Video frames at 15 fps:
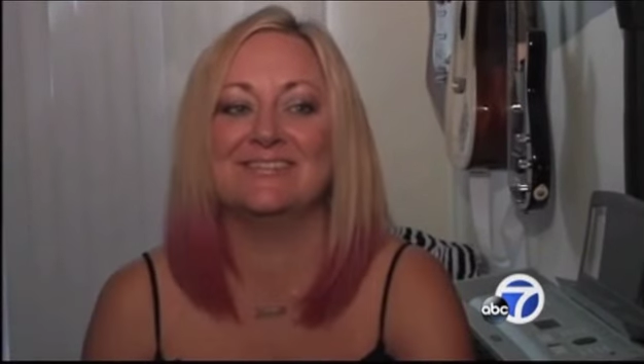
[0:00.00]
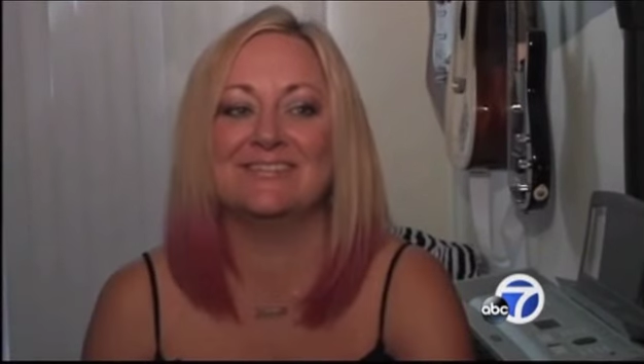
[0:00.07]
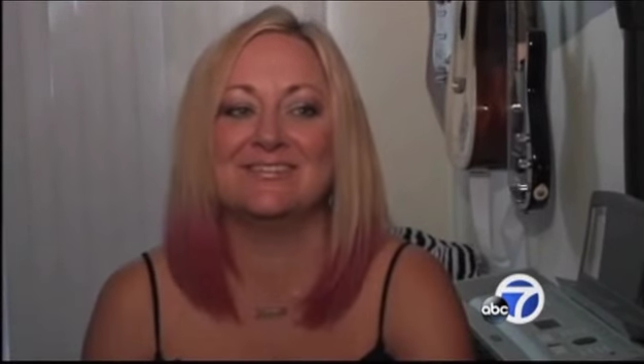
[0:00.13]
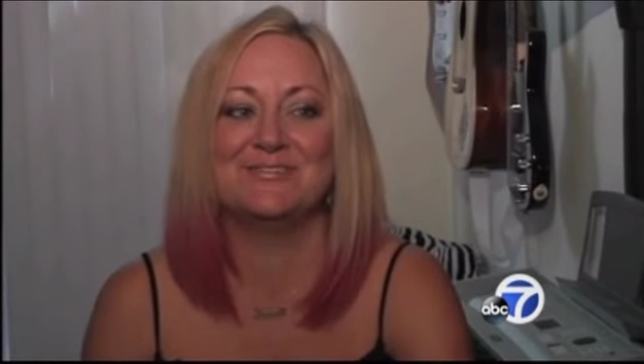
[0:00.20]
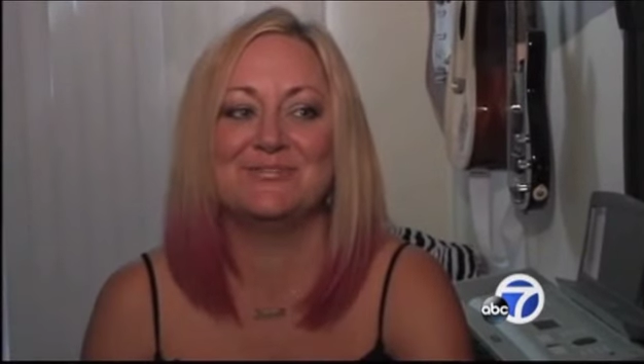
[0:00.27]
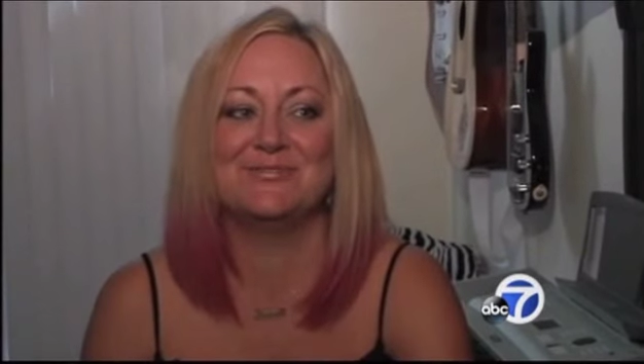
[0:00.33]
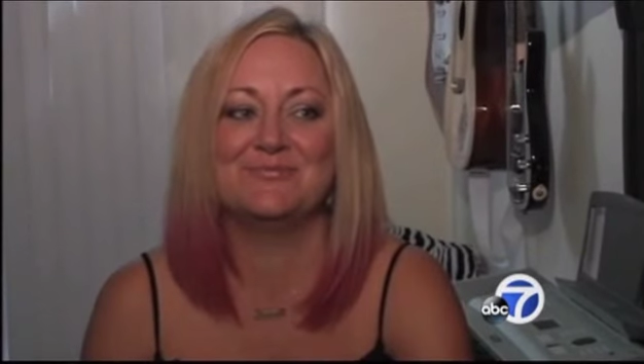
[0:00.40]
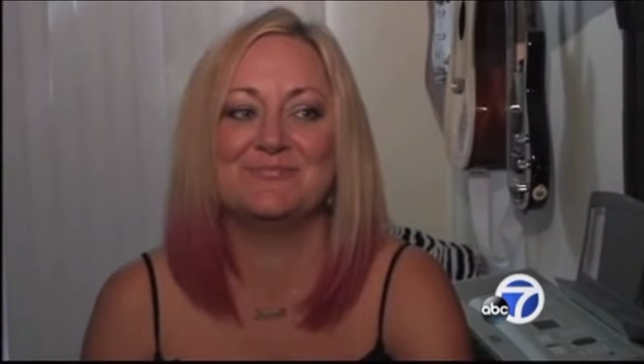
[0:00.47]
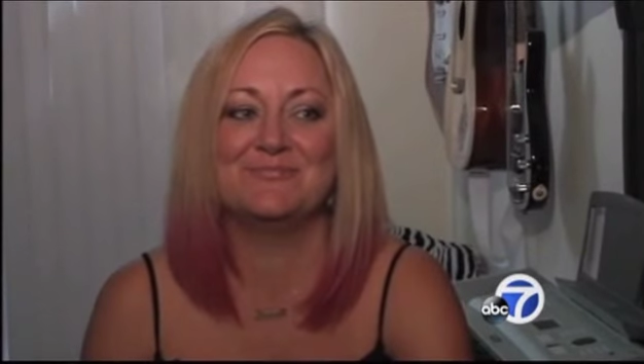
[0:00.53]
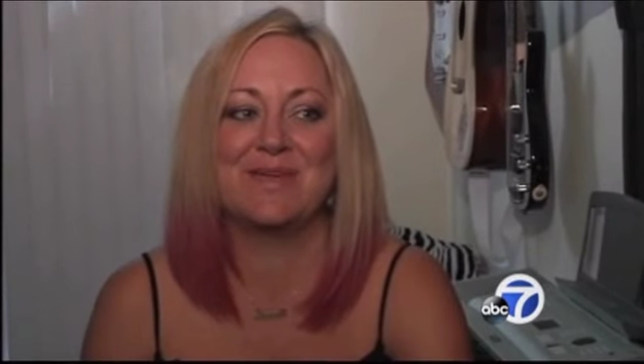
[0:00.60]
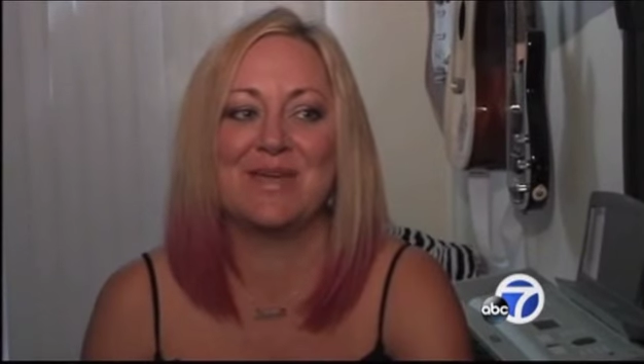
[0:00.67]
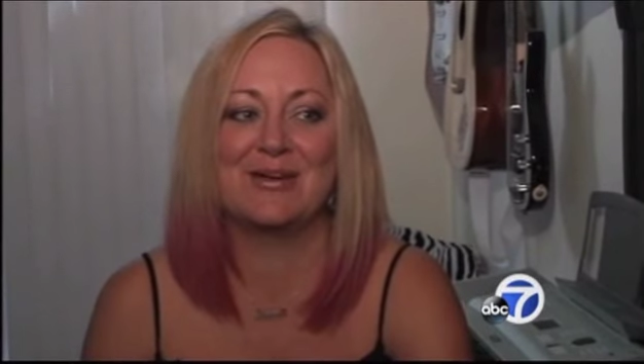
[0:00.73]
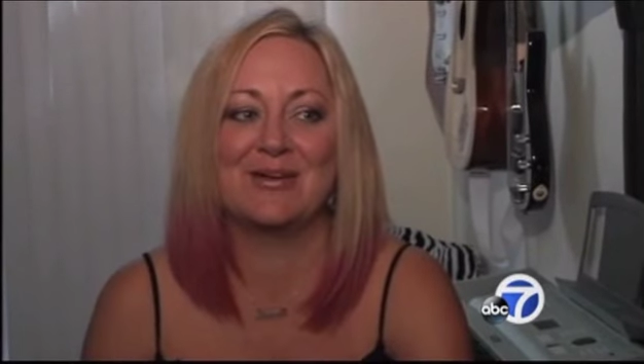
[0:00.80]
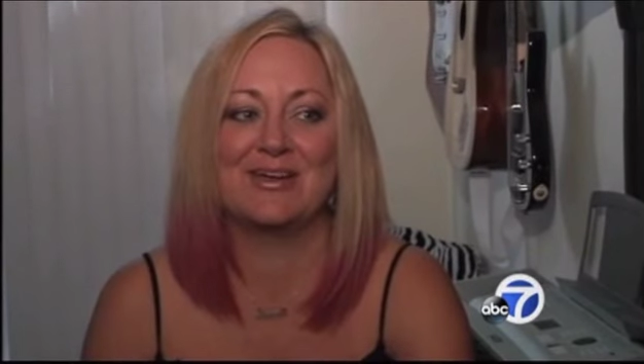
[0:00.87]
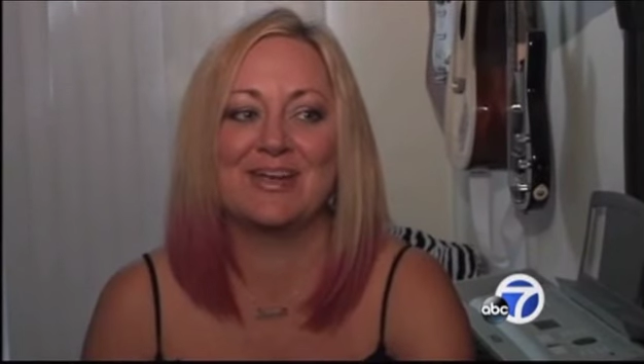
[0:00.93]
to
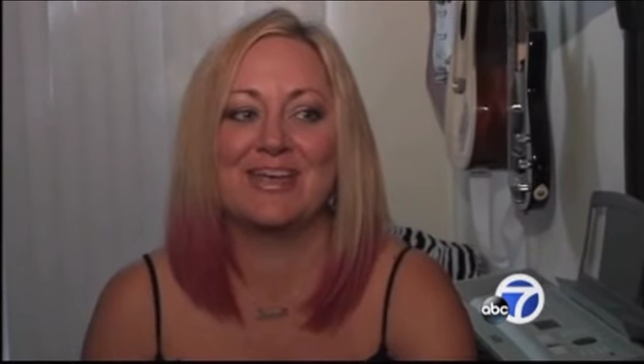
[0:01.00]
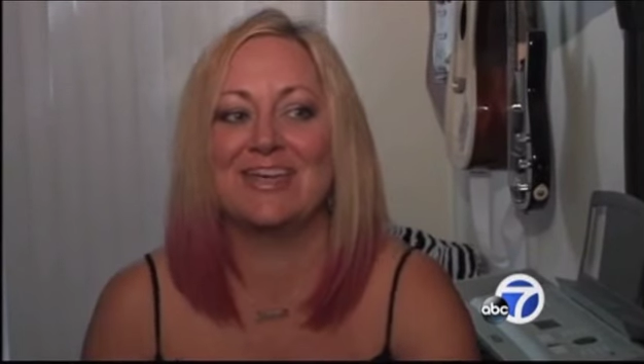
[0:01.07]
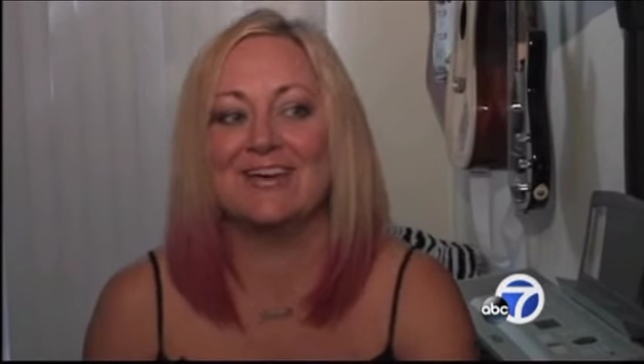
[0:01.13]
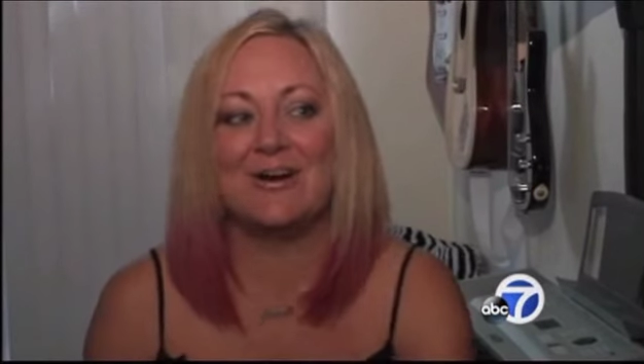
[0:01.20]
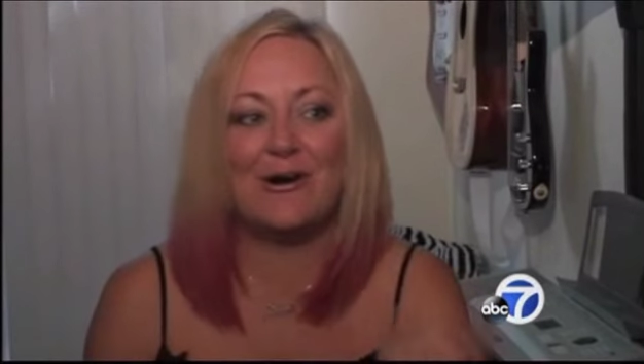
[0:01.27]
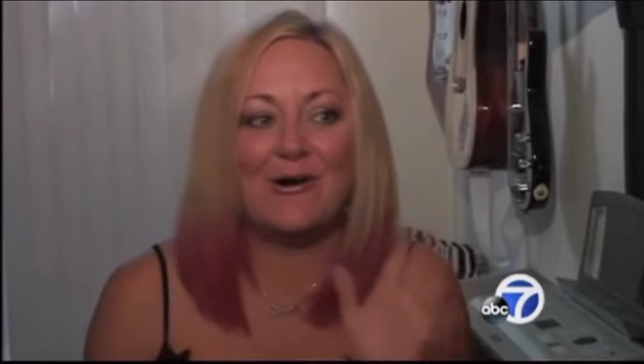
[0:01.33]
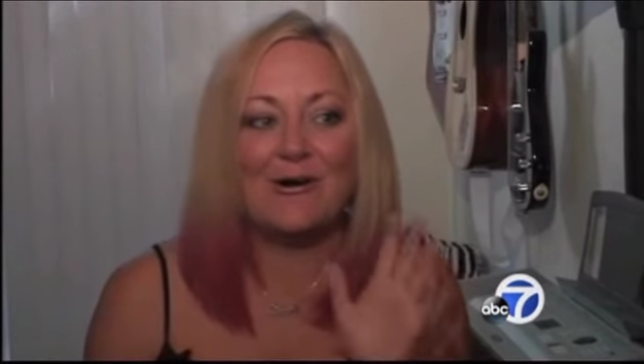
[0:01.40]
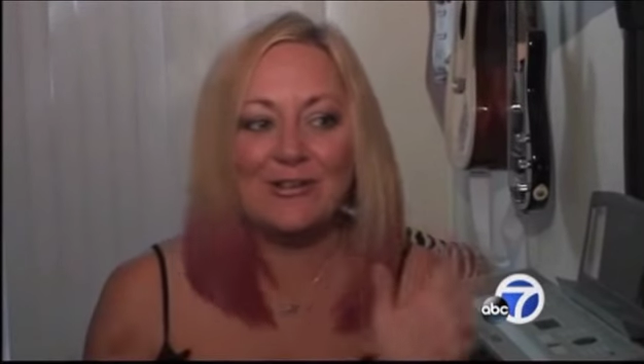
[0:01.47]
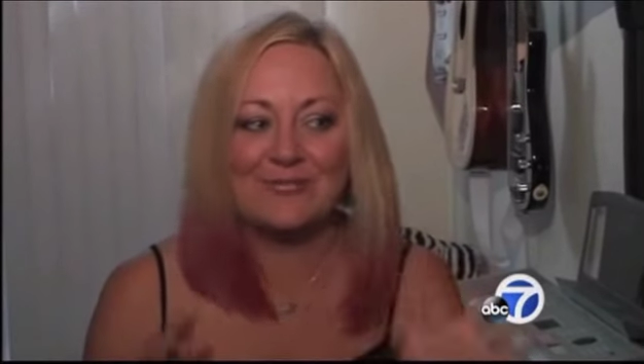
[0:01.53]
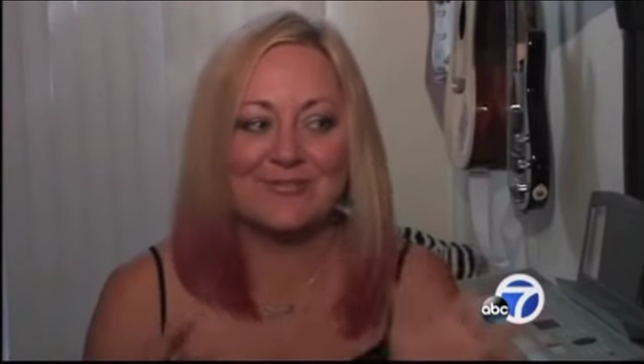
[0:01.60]
marry all